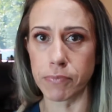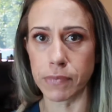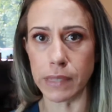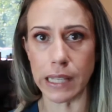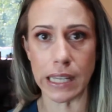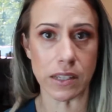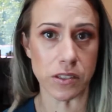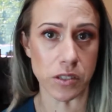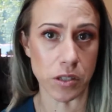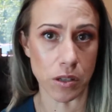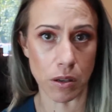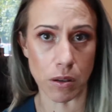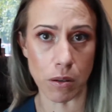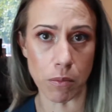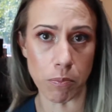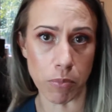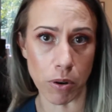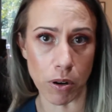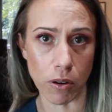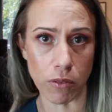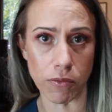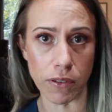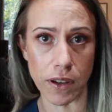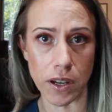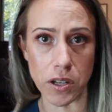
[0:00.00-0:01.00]
as a
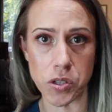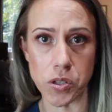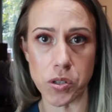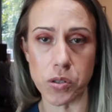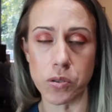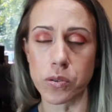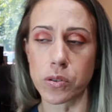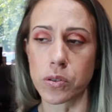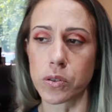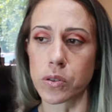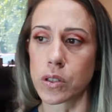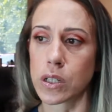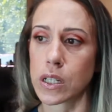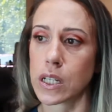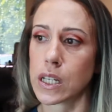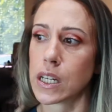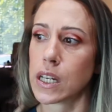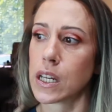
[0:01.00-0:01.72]
professional.